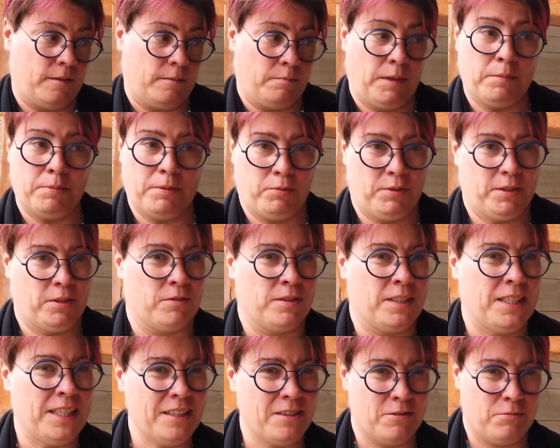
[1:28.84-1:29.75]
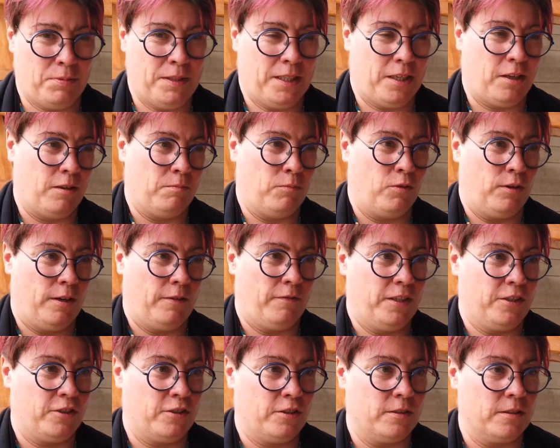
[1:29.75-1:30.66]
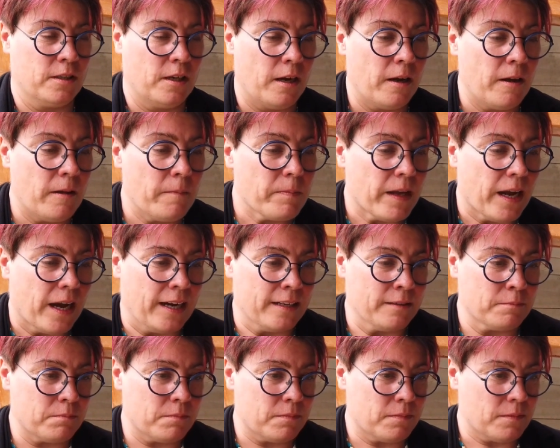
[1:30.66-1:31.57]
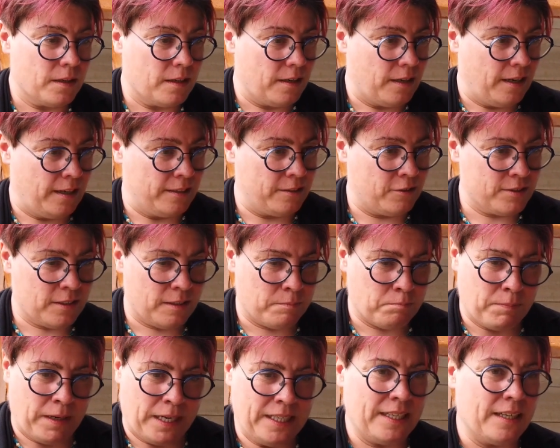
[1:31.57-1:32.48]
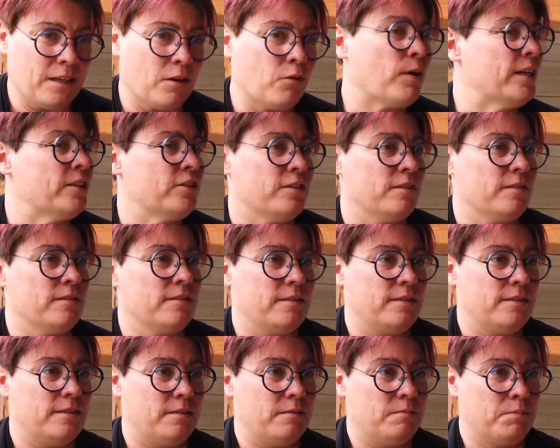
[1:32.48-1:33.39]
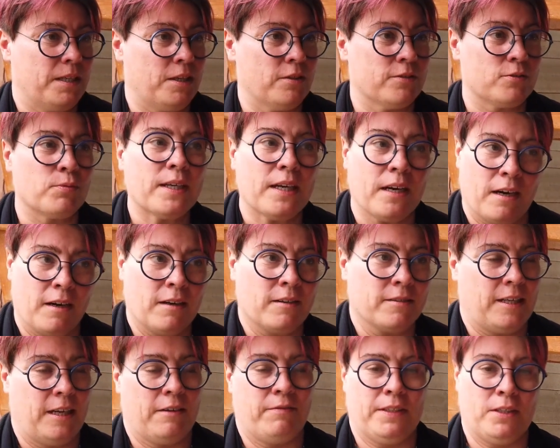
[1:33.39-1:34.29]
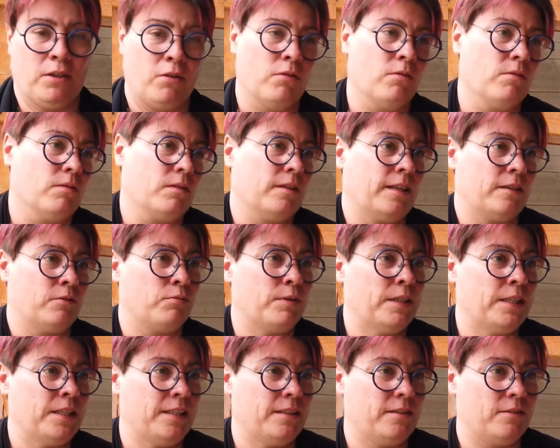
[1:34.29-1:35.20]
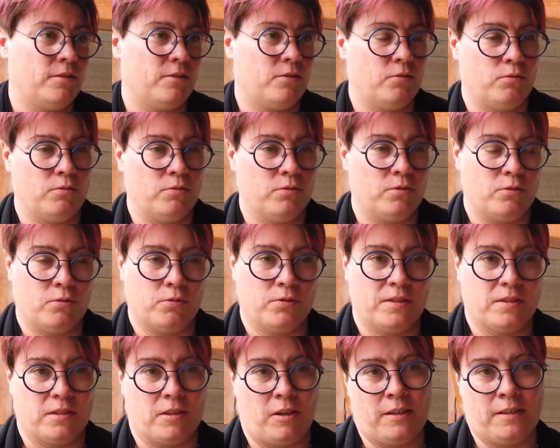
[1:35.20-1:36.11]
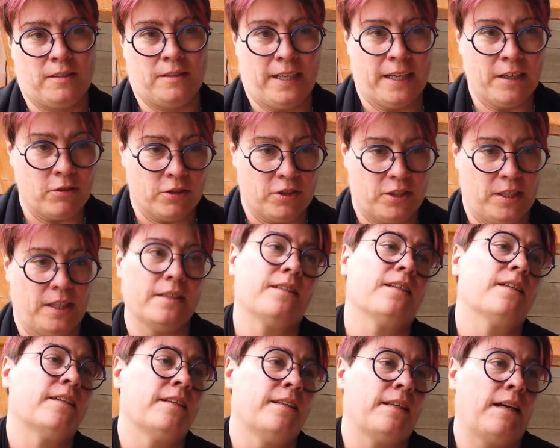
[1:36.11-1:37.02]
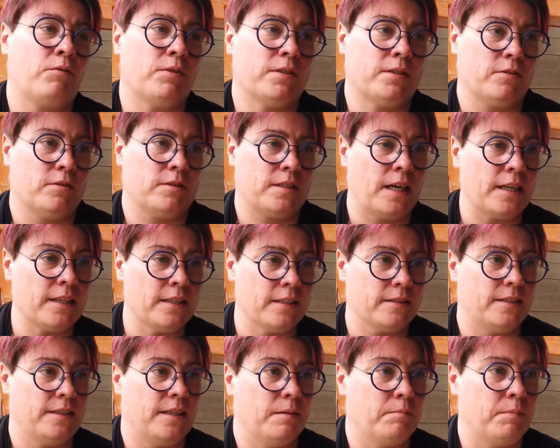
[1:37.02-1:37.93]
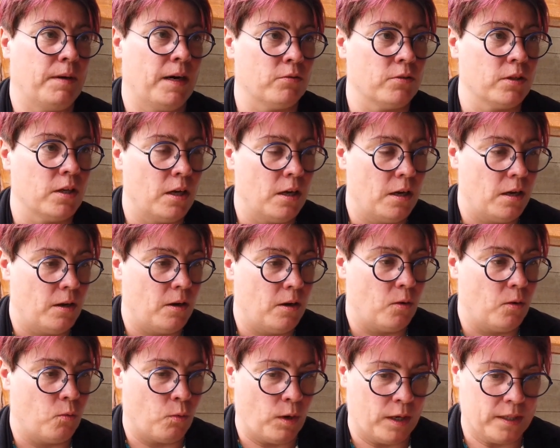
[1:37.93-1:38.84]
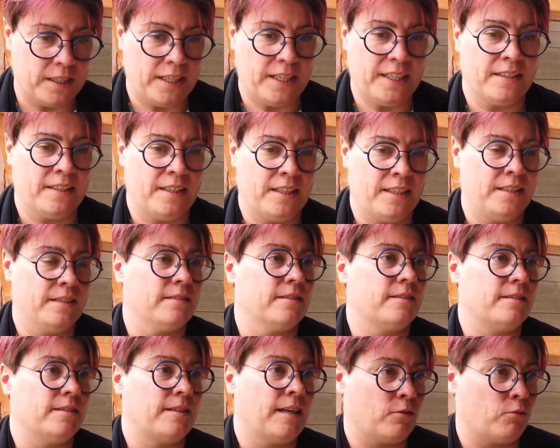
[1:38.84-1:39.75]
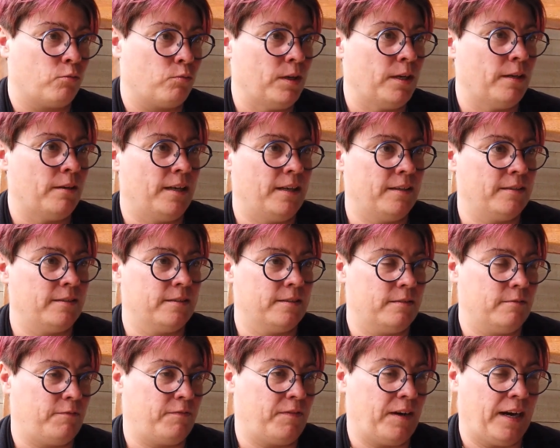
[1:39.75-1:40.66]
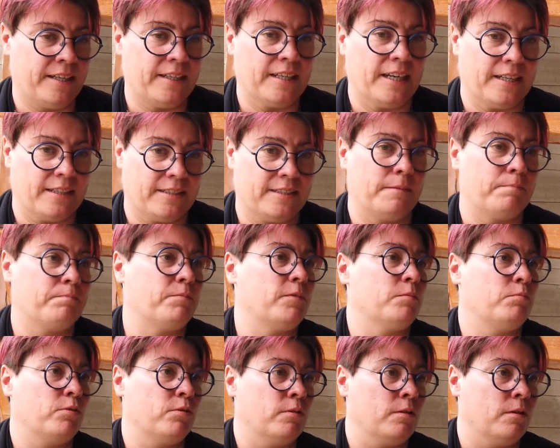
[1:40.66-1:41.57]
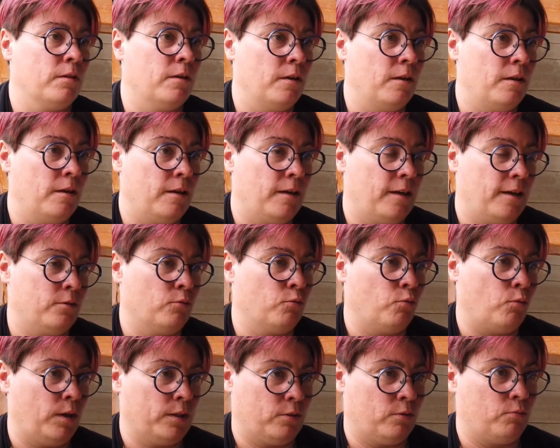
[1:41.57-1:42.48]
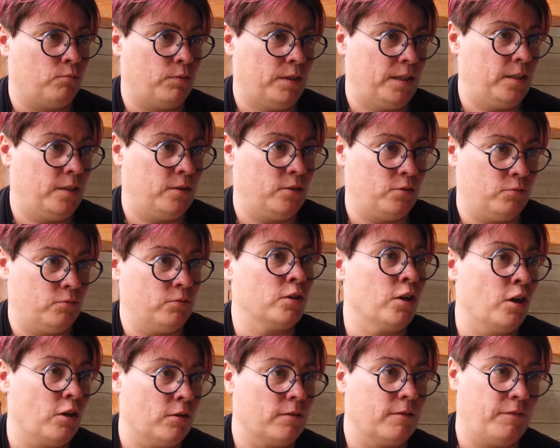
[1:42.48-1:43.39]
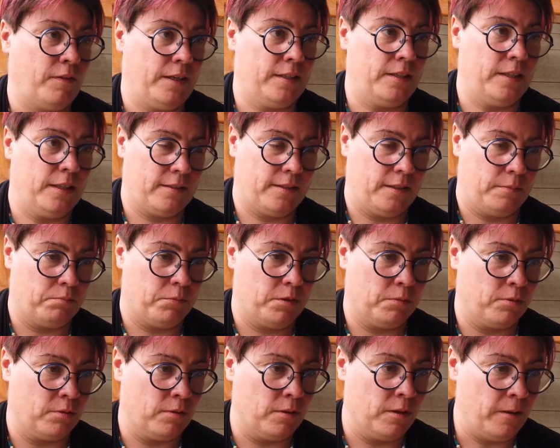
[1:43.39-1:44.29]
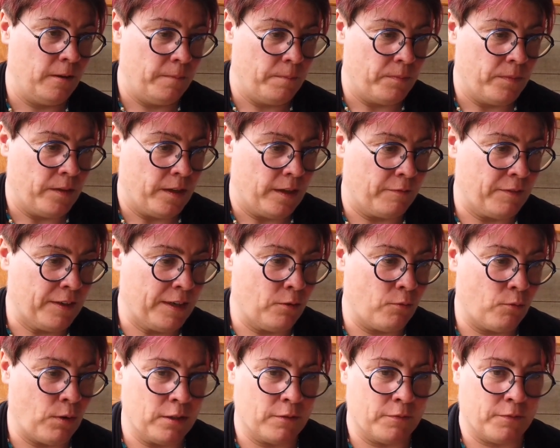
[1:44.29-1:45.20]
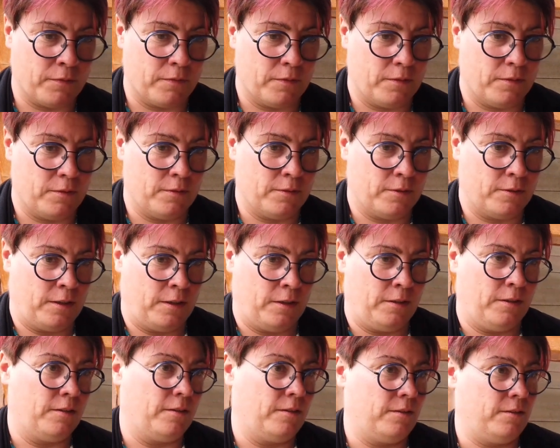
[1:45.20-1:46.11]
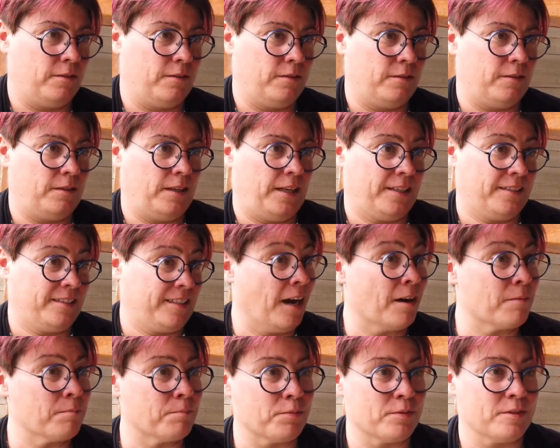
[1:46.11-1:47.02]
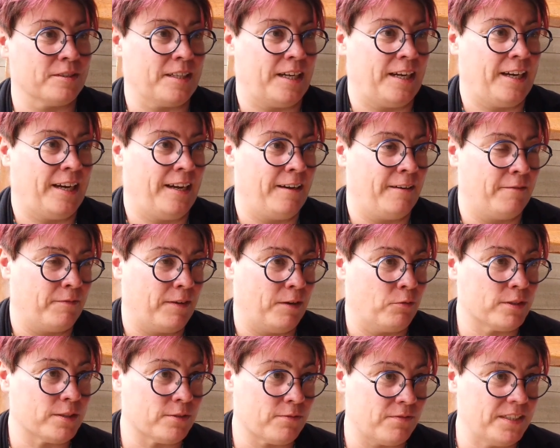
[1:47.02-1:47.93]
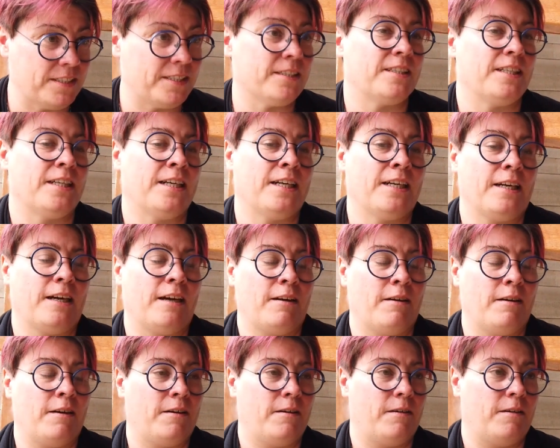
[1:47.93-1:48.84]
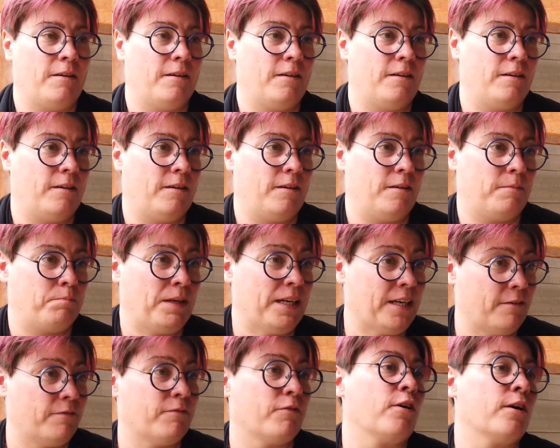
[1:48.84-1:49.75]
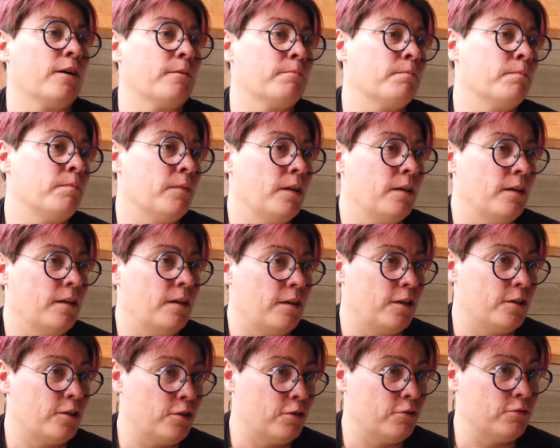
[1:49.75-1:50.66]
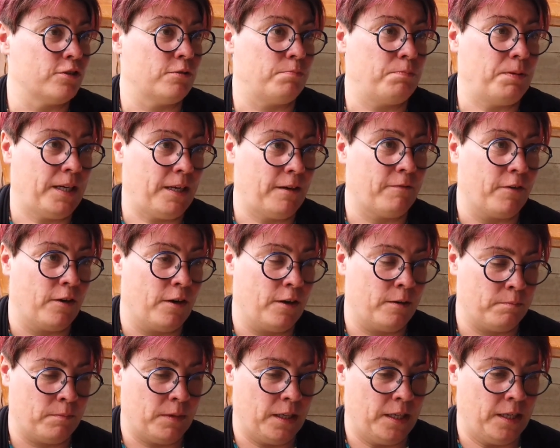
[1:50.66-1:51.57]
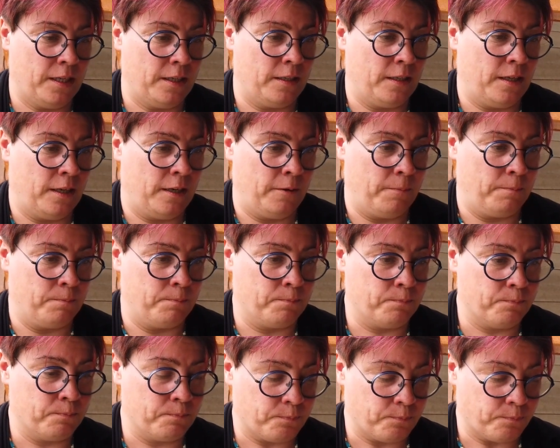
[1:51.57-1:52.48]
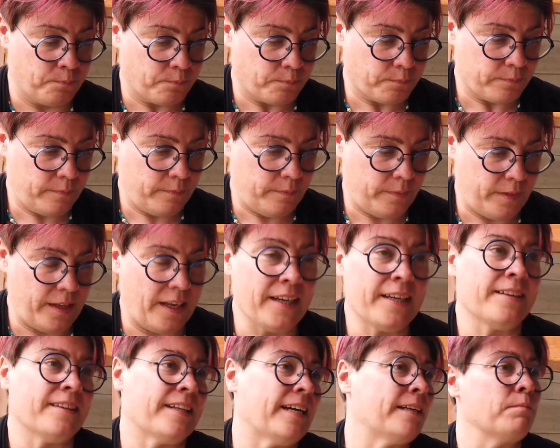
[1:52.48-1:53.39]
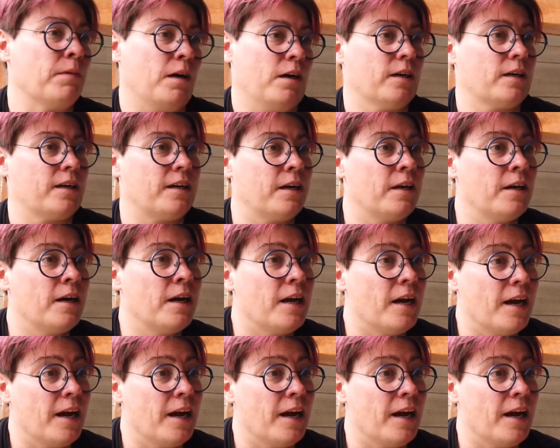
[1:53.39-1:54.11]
Or maybe we don't need to become more efficient. And there's many questions, because we can't have it all, that we need to start negotiating in our society about what it is that we find acceptable and what we do not find acceptable. And I think one of the examples I have, I was visiting a pig farm, a huge pig farm in Denmark,